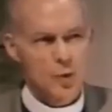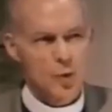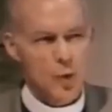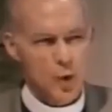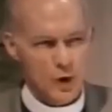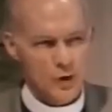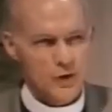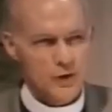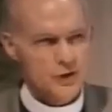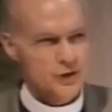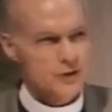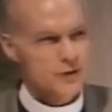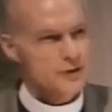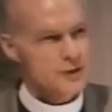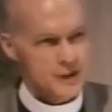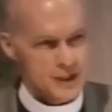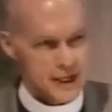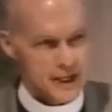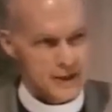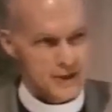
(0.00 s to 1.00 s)
worst
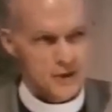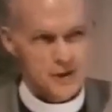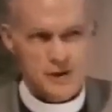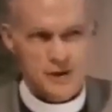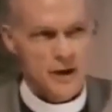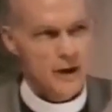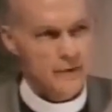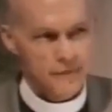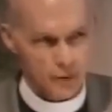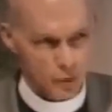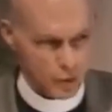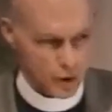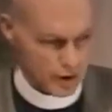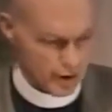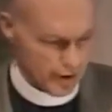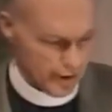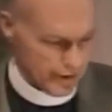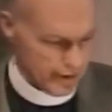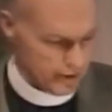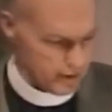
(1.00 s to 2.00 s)
sense of the
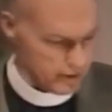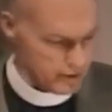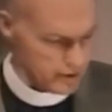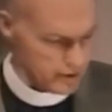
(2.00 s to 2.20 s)
word.